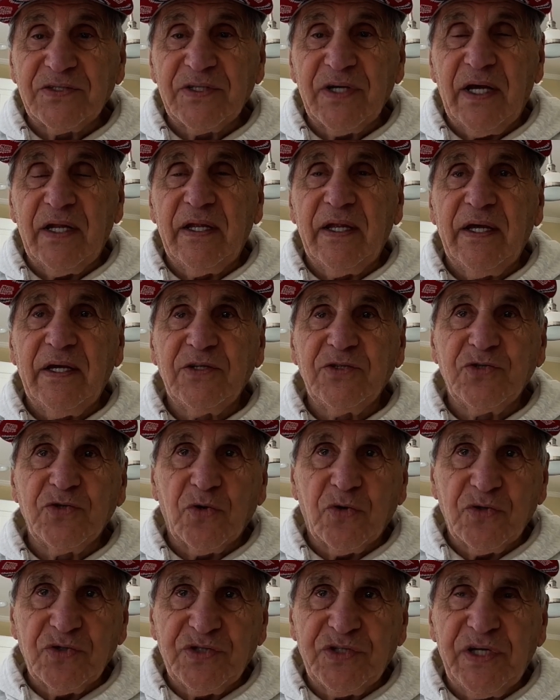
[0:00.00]
Edney and
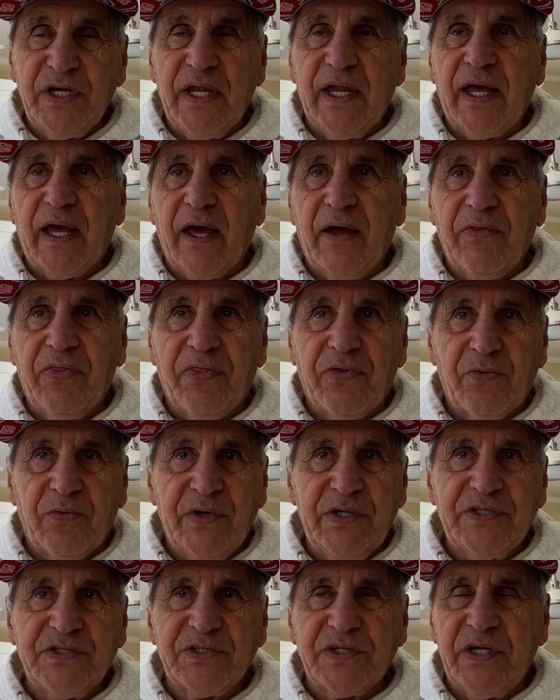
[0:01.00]
George Zedek had
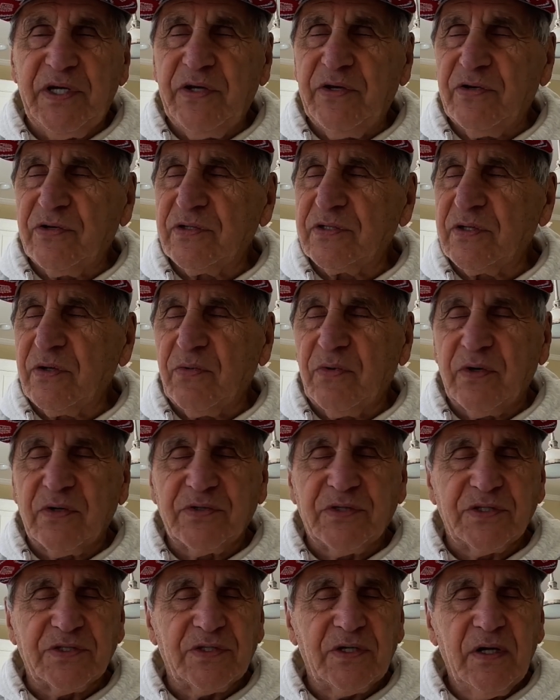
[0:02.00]
3 seniors that were
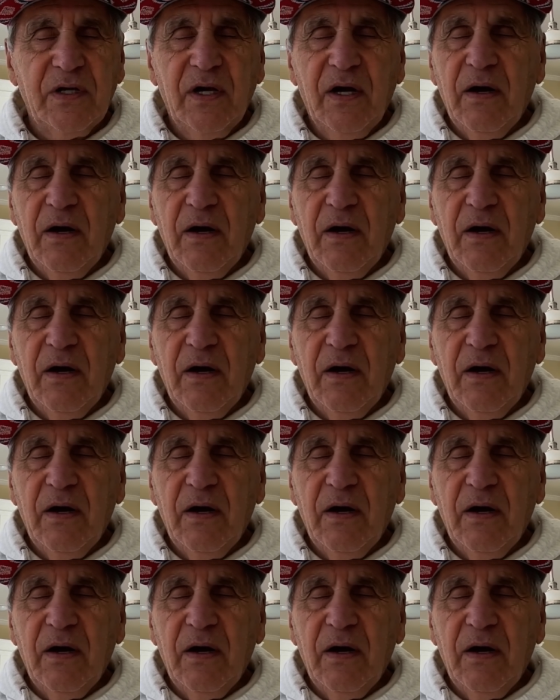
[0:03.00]
just